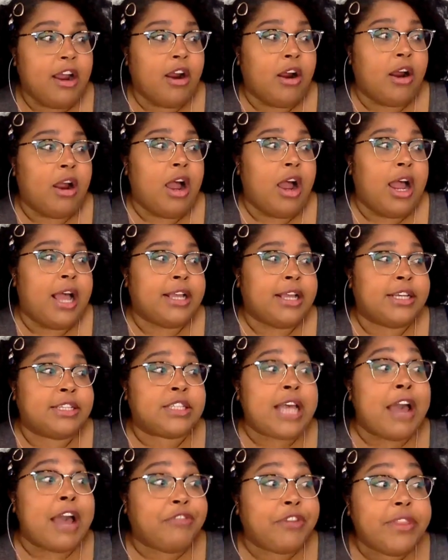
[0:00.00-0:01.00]
or
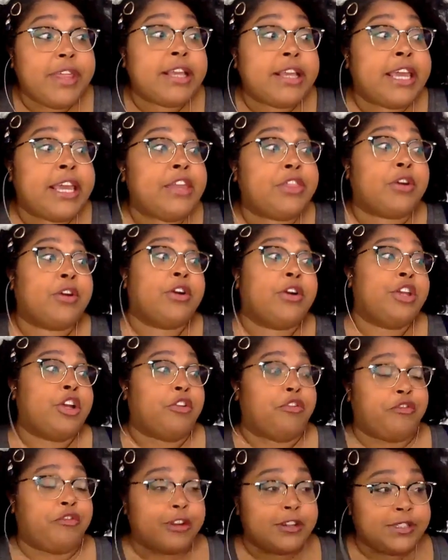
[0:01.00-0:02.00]
because uh, I feel like either
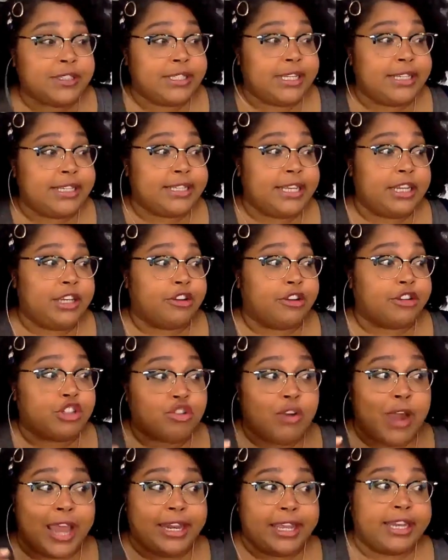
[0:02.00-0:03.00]
your first season you're
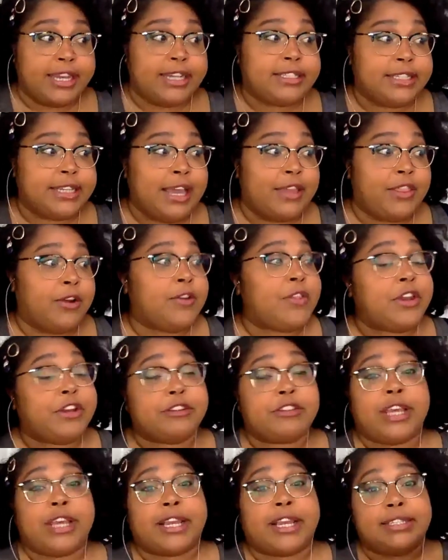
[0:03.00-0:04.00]
trying to get it together, and then
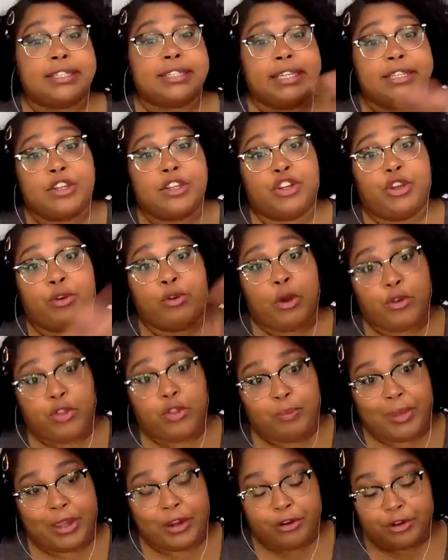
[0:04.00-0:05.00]
your second season you grow
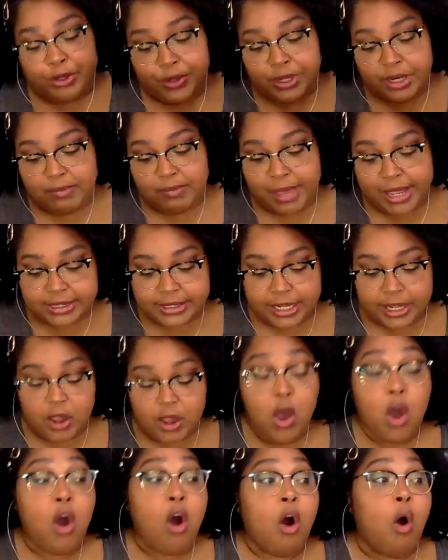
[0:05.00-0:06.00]
the beard and you get
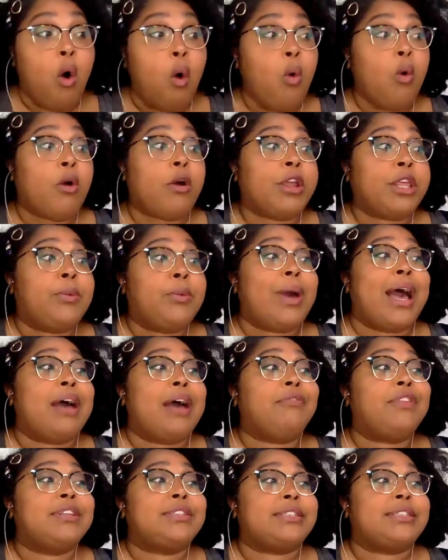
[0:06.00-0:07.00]
amazing, or you
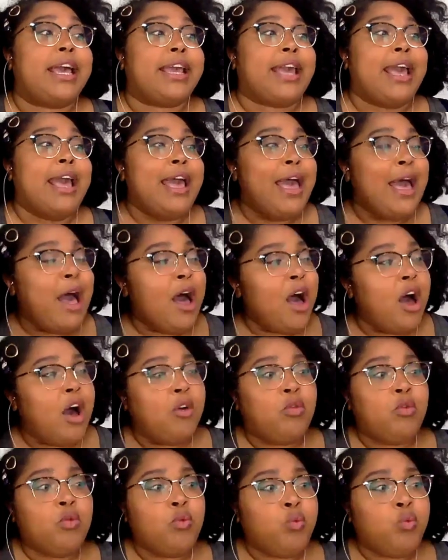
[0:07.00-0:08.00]
have this like
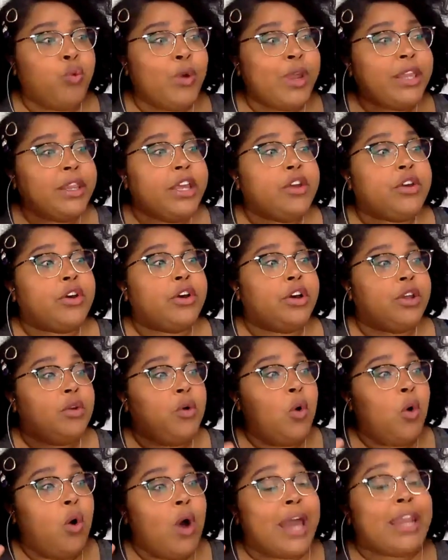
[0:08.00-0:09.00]
really
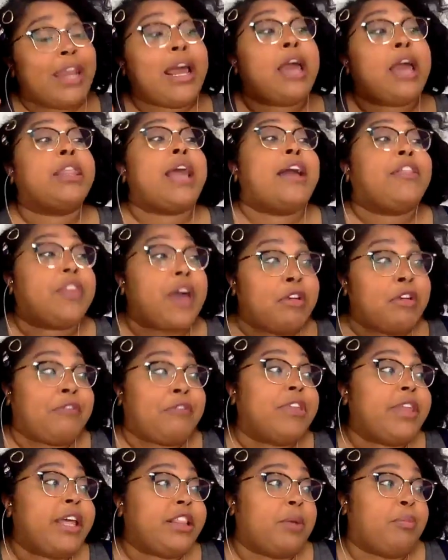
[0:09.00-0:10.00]
good and, and I, I,
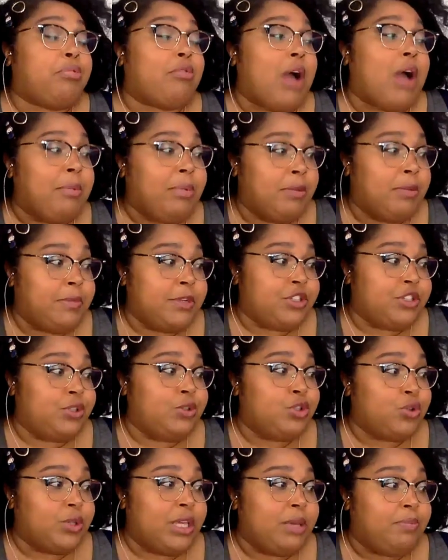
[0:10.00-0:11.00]
feel like the problem is
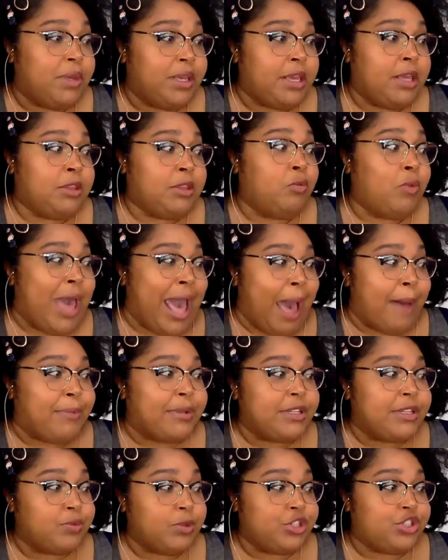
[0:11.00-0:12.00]
usually be,
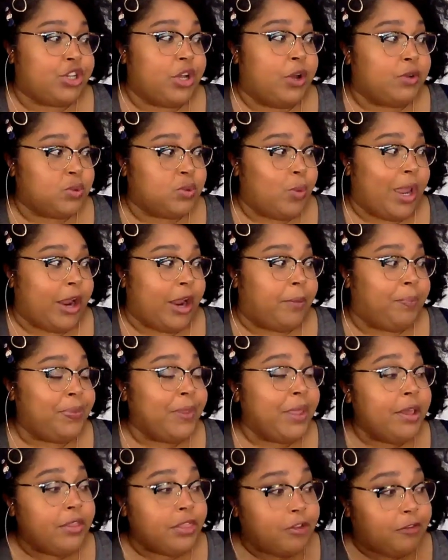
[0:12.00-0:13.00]
happens with shows where
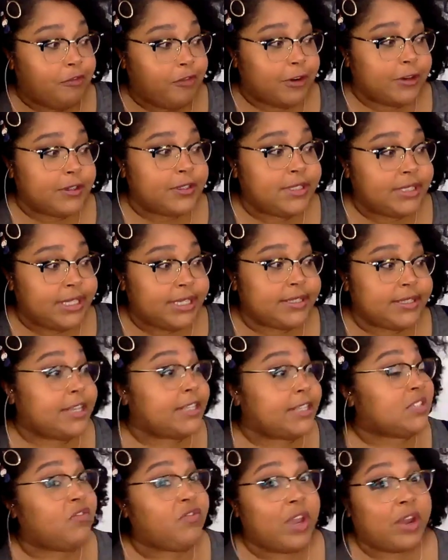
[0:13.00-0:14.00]
the first
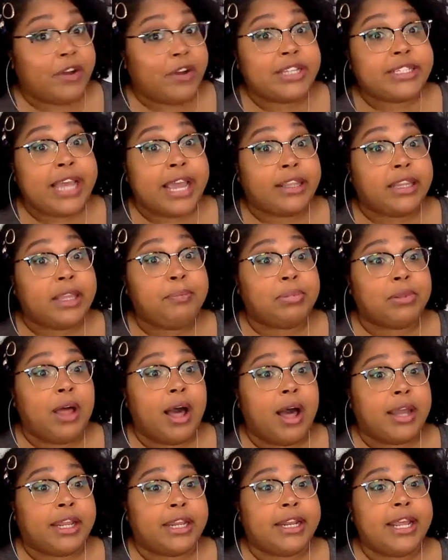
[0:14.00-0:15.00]
season is very tightly
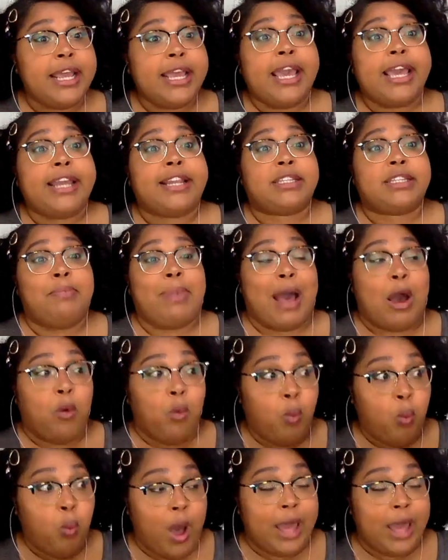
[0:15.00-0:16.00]
plotted it is
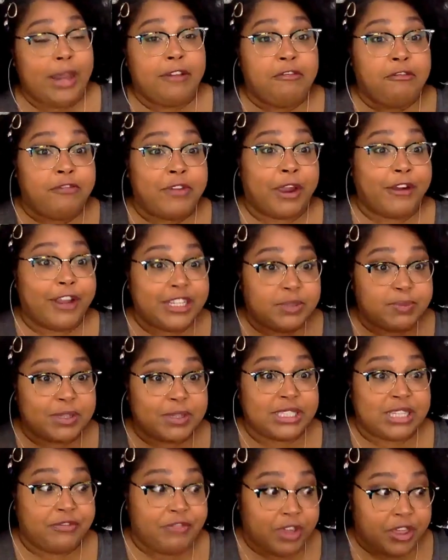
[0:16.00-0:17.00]
about one very
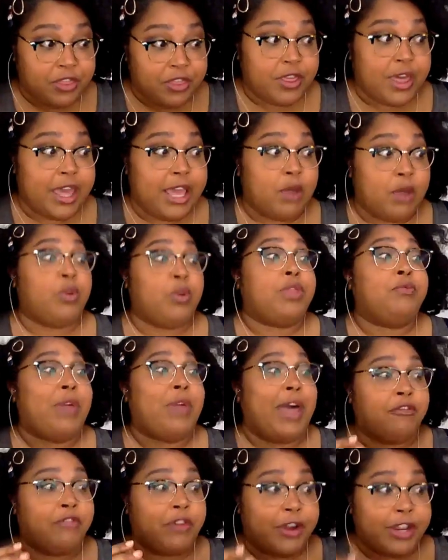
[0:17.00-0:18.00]
specific thing with
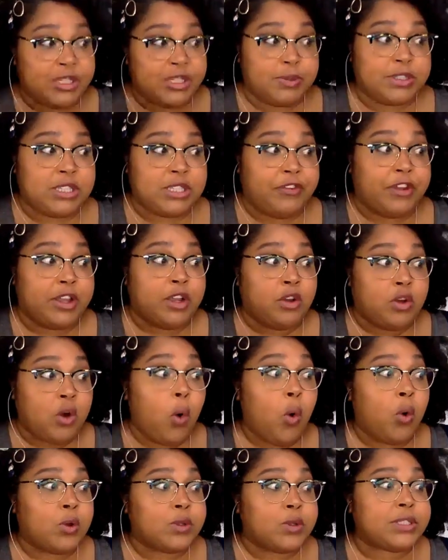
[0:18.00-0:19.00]
like very specific
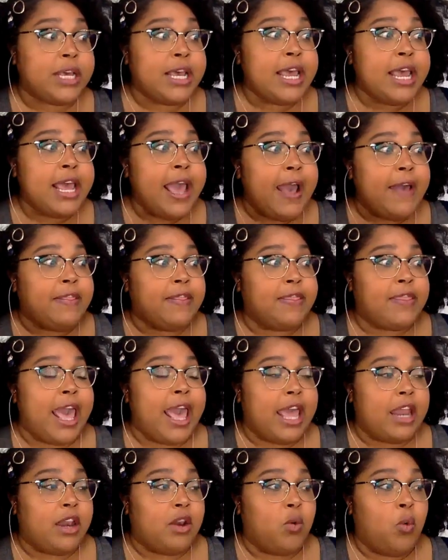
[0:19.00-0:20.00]
goals and
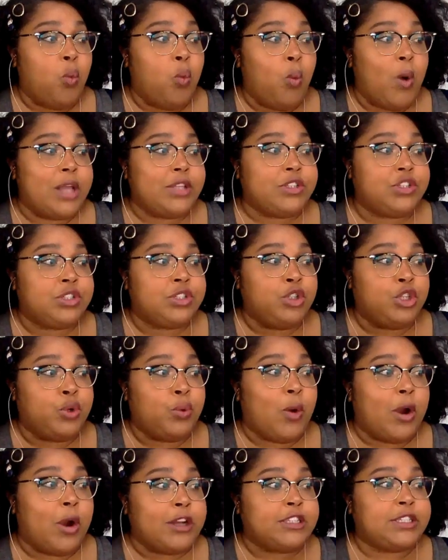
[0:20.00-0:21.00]
then once
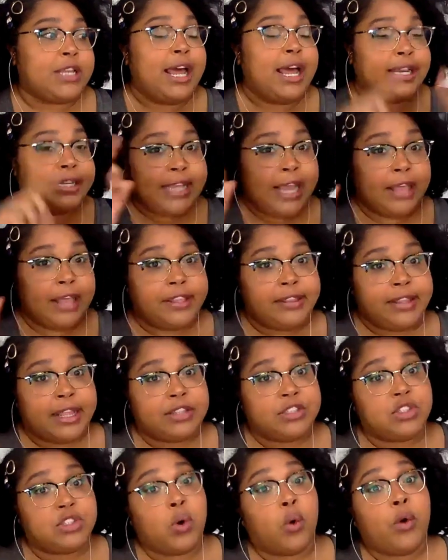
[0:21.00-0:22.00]
you are done telling
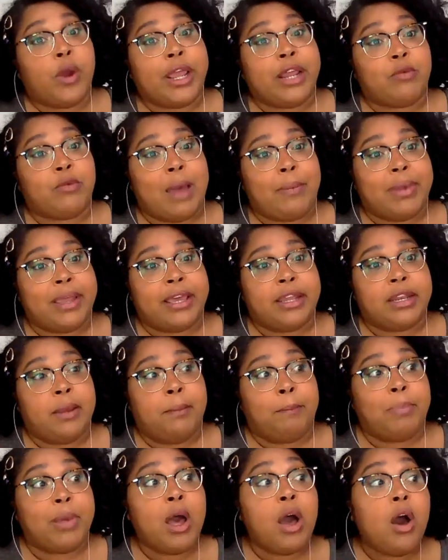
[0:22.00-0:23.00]
that story and wrapping it
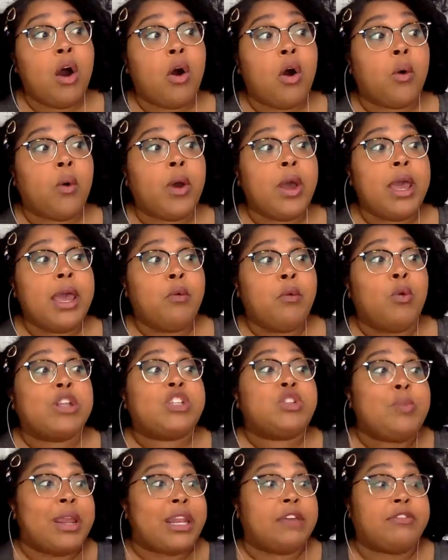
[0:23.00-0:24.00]
in a bow
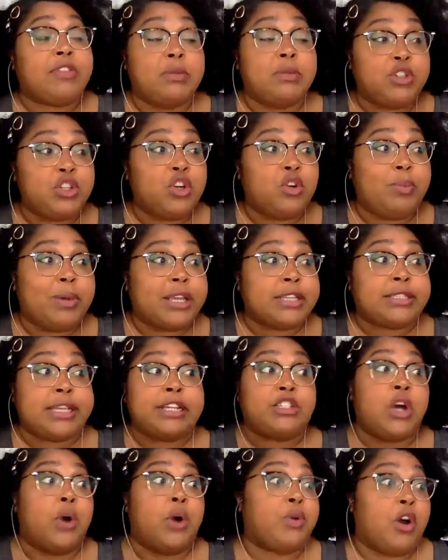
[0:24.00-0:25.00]
which many of them do because
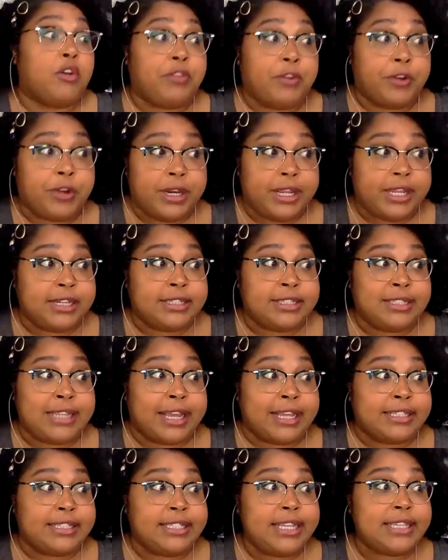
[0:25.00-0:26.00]
they don't know if they're going to get a
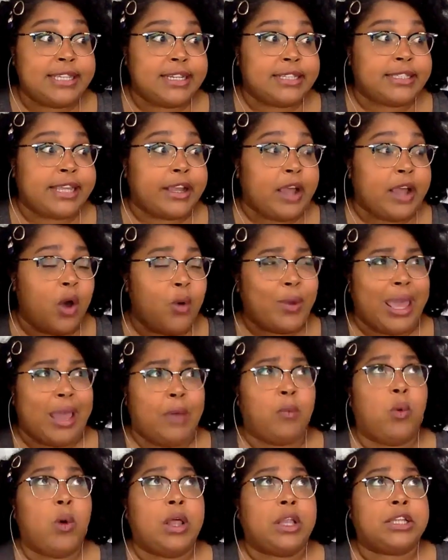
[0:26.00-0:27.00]
second season it's like
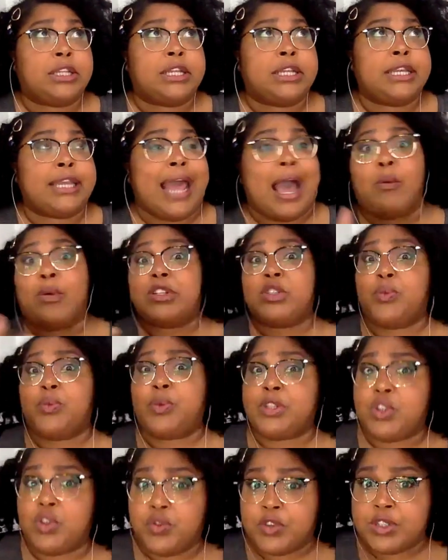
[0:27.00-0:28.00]
okay well now what do
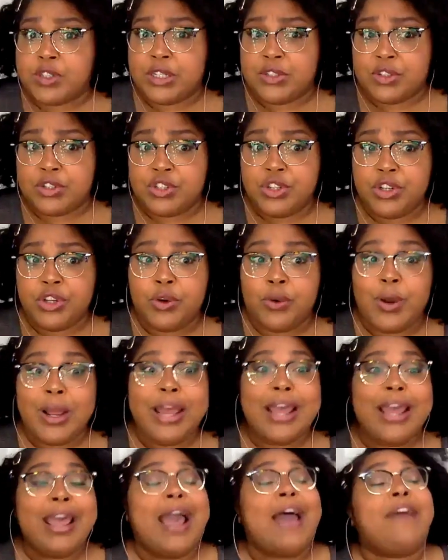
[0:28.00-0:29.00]
we do for season two
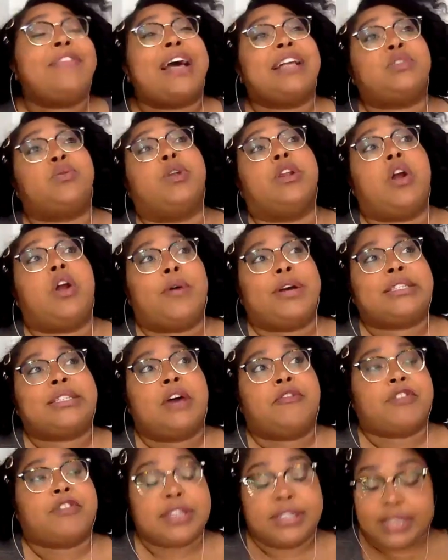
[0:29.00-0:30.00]
and that's when it always
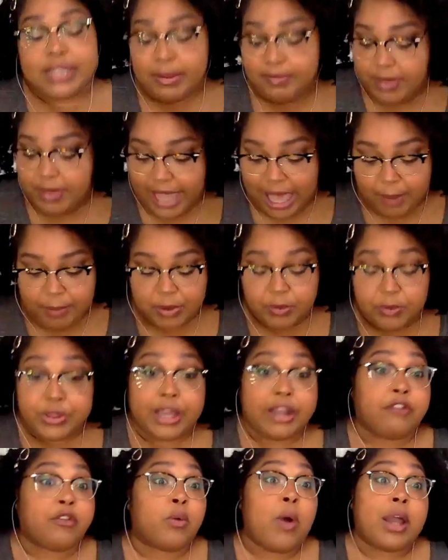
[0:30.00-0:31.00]
suffers the same thing happened with
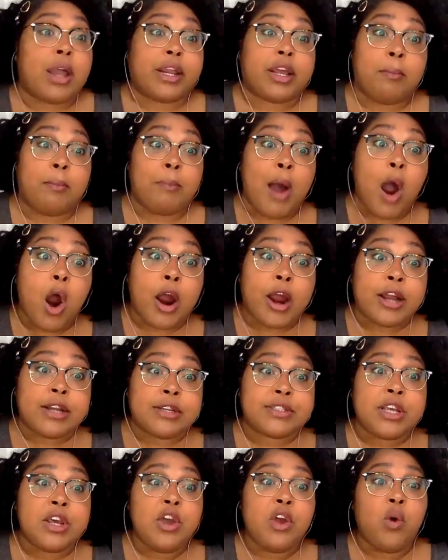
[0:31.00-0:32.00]
like a veronica
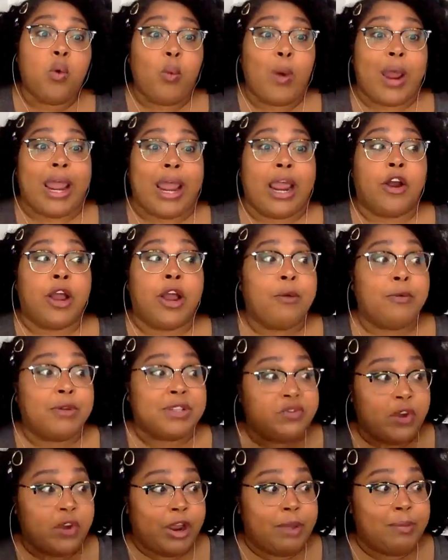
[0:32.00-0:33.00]
mars mm-hmm. where mm-hmm. it
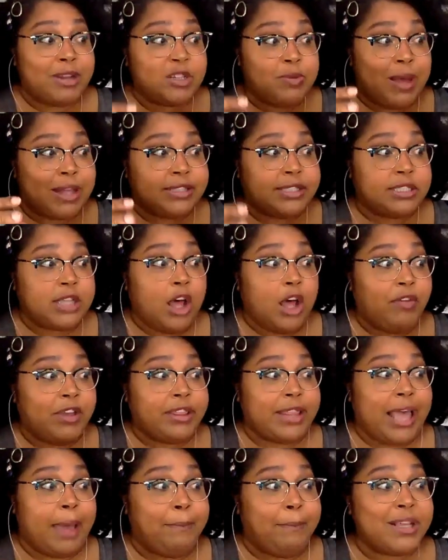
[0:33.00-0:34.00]
was very much about
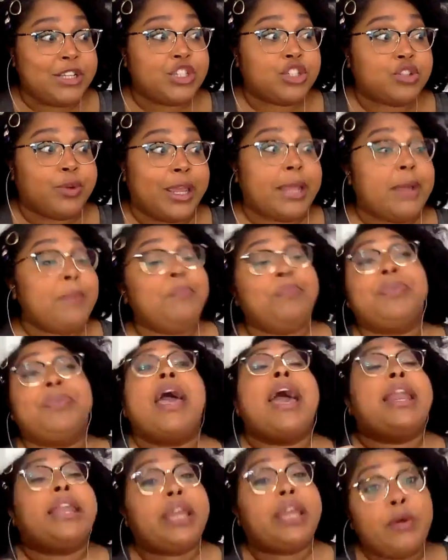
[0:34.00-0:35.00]
solving that mystery
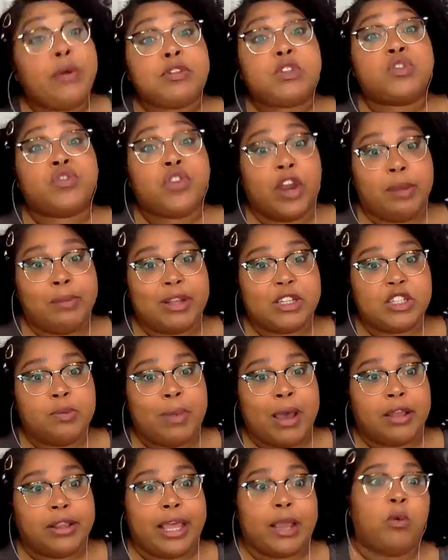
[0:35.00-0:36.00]
and Heroes is very much
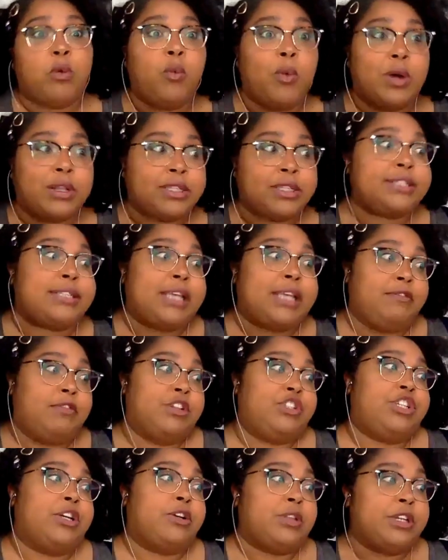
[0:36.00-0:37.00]
about like, well, what does save
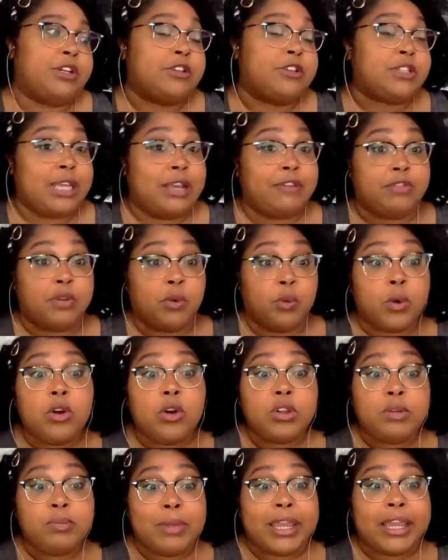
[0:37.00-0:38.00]
the cheerleader, save the
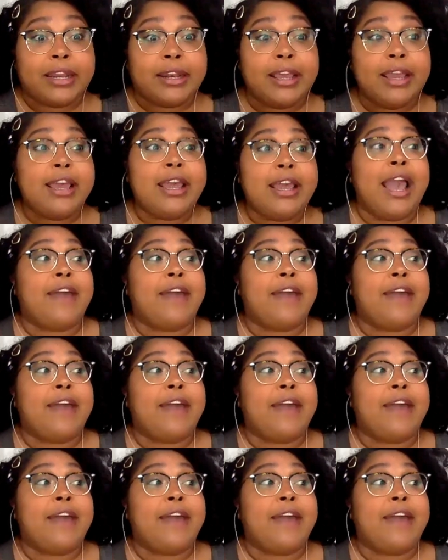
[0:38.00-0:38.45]
world mean?